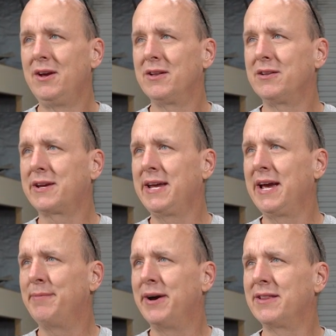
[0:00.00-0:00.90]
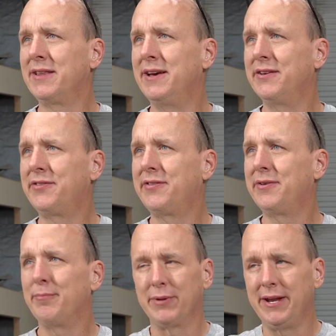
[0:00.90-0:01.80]
Looking at my
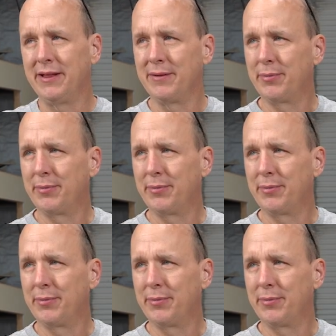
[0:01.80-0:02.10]
list, bleeding